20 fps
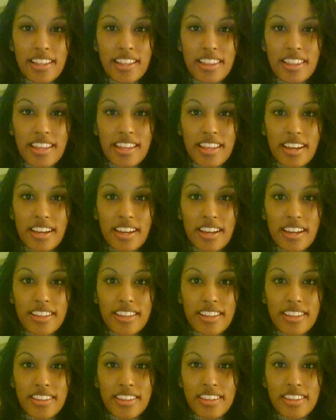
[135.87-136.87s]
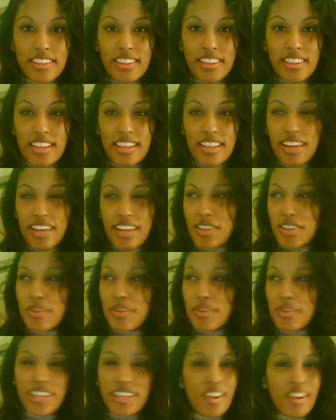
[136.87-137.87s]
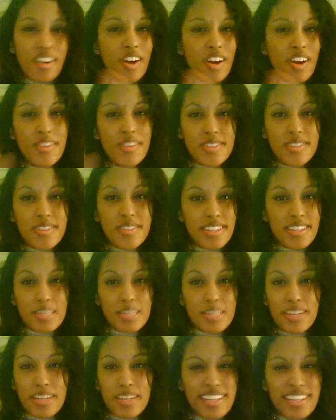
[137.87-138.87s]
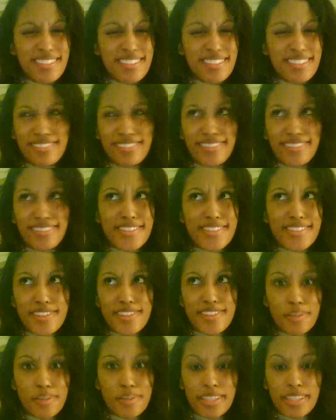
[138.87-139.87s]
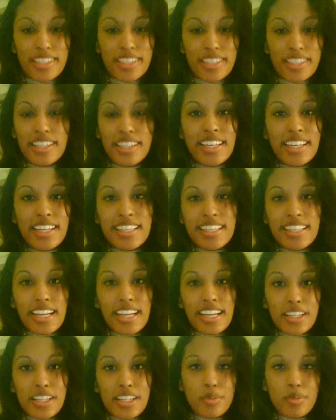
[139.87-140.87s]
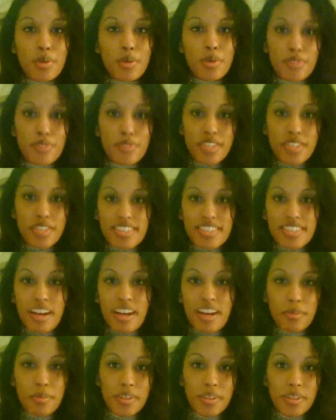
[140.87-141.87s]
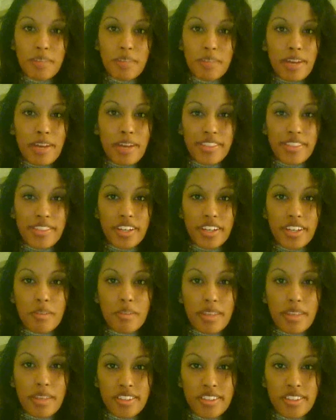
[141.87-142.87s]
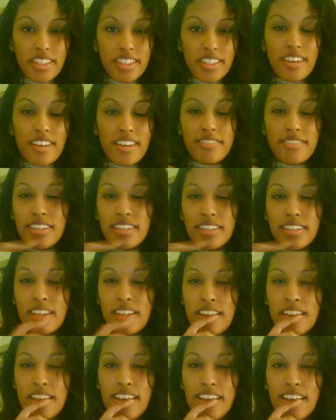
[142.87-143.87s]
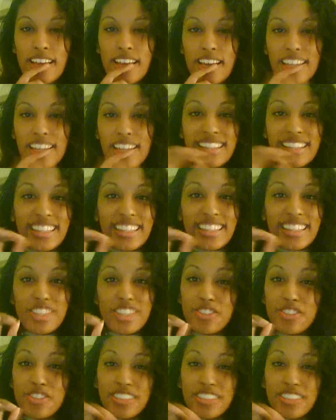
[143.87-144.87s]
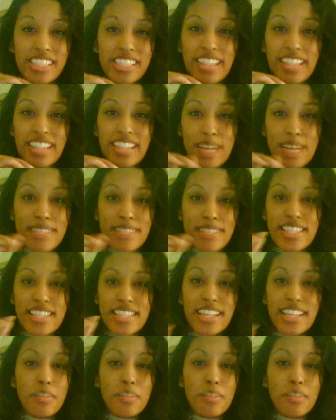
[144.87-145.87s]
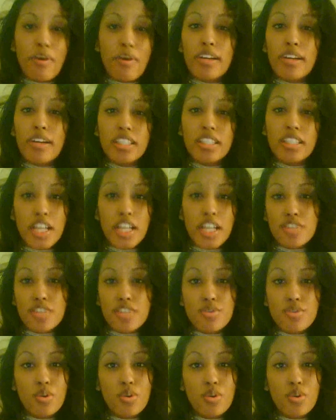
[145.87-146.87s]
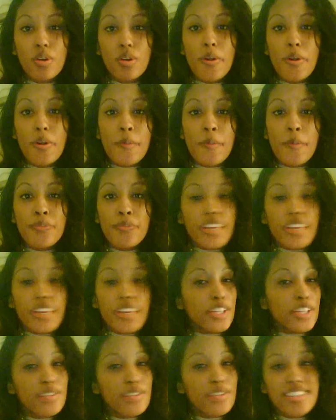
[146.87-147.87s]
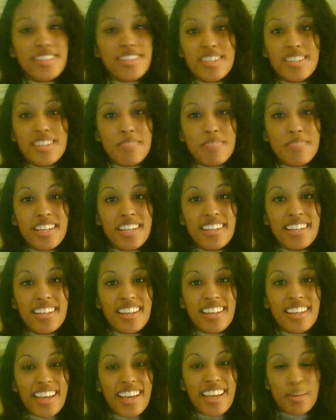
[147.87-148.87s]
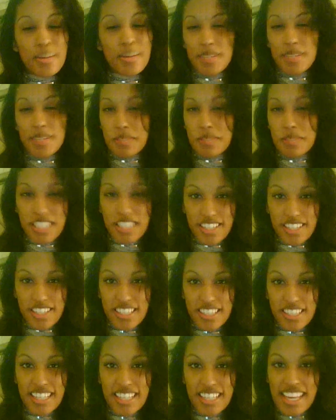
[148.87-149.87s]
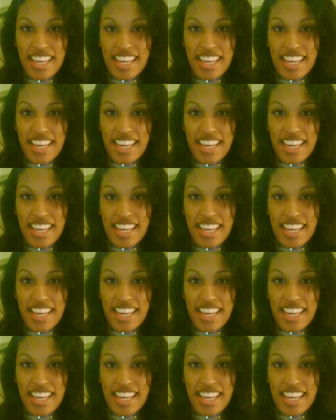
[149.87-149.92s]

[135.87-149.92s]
the I don't know what they call those things, but I guess the sermon that he wrote for this couple about their love. And literally, I'm sitting in the parking lot at school, and he reads it to me, and it brings me to tears.